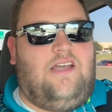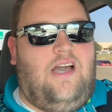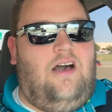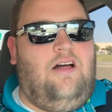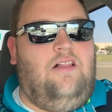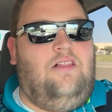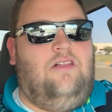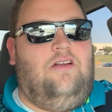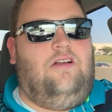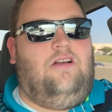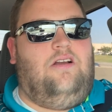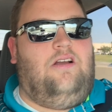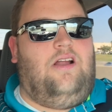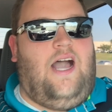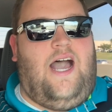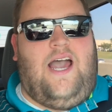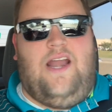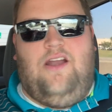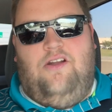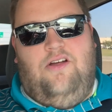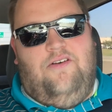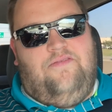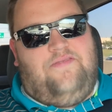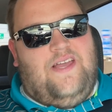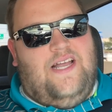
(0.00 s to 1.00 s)
color. I
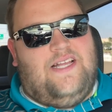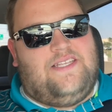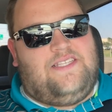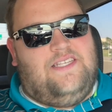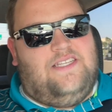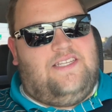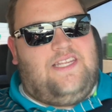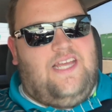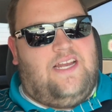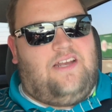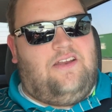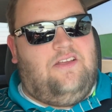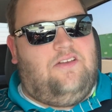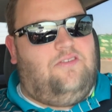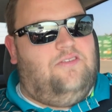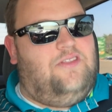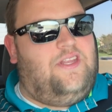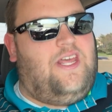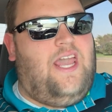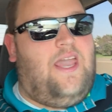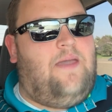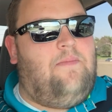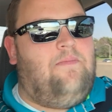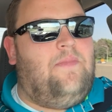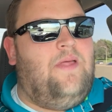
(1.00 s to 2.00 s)
don't know if that's the technical
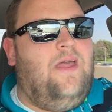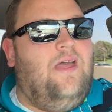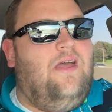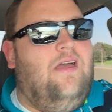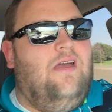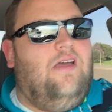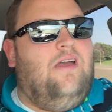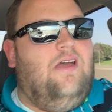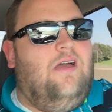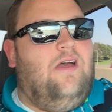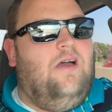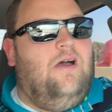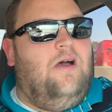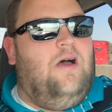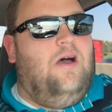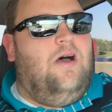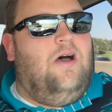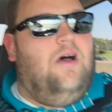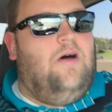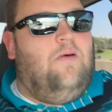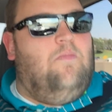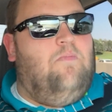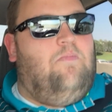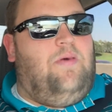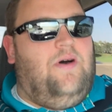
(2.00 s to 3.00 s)

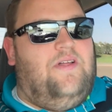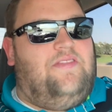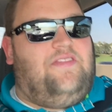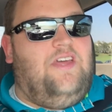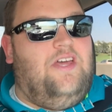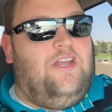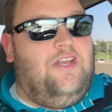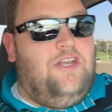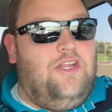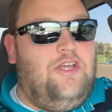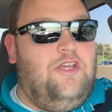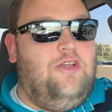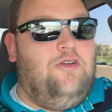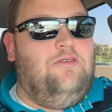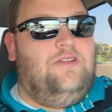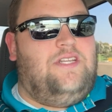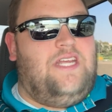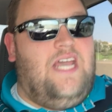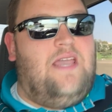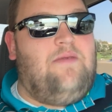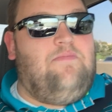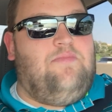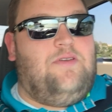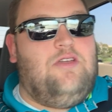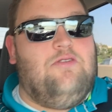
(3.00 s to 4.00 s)
name, but the new
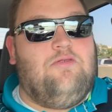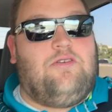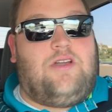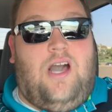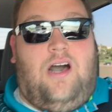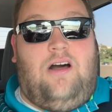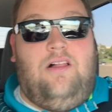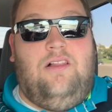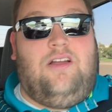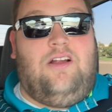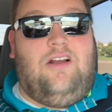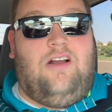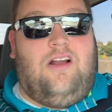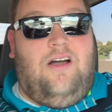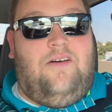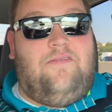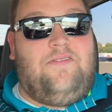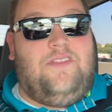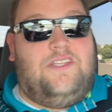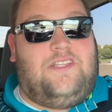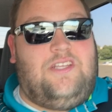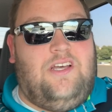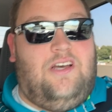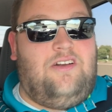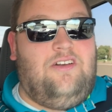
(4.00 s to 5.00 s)
debut color of
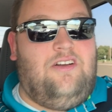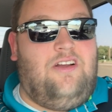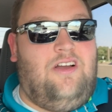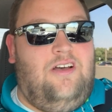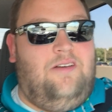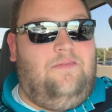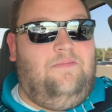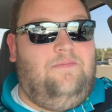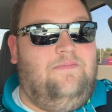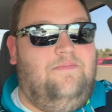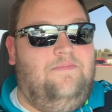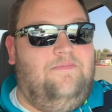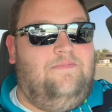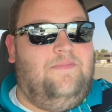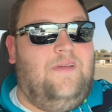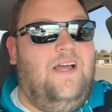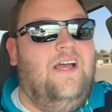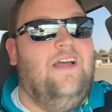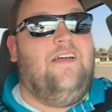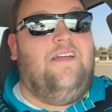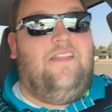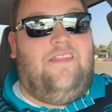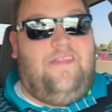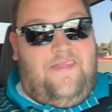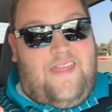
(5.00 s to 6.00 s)
the Tundra,
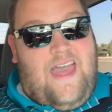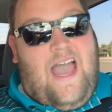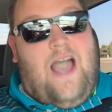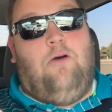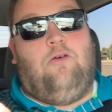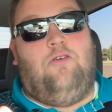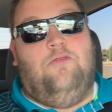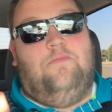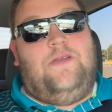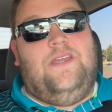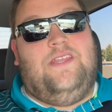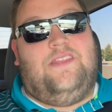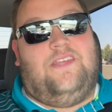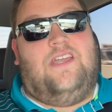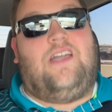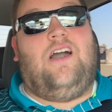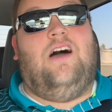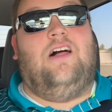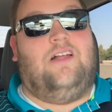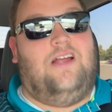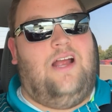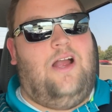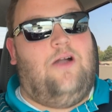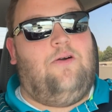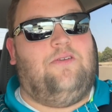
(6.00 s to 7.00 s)
that would be the
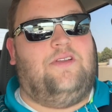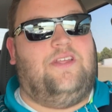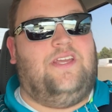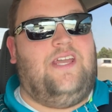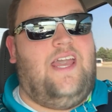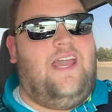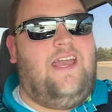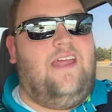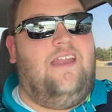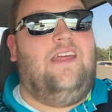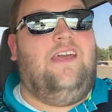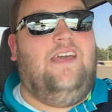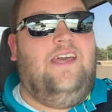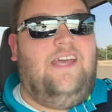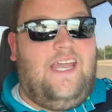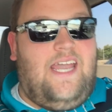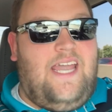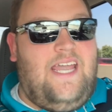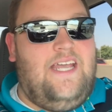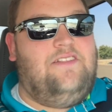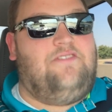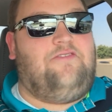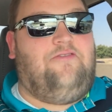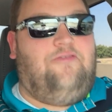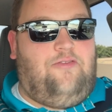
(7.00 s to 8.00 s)
color I would get.
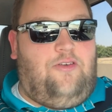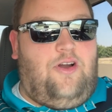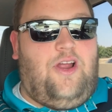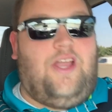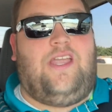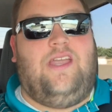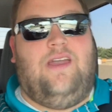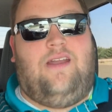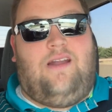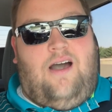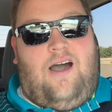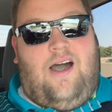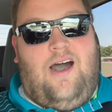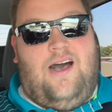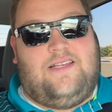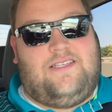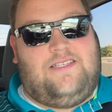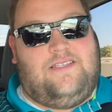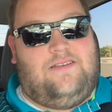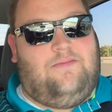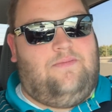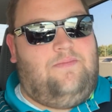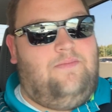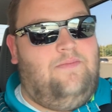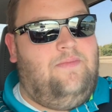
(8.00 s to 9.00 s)
It's freaking
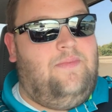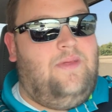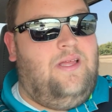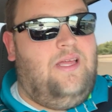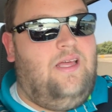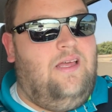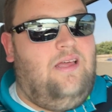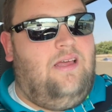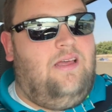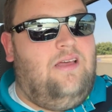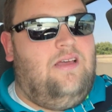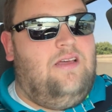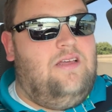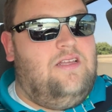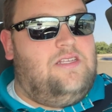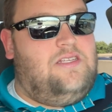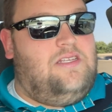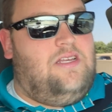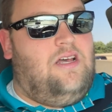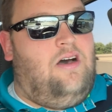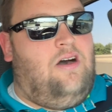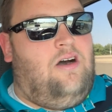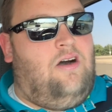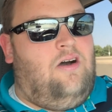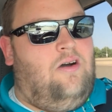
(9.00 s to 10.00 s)
awesome.
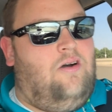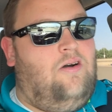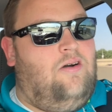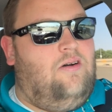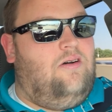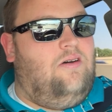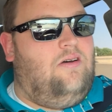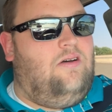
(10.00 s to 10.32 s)
So,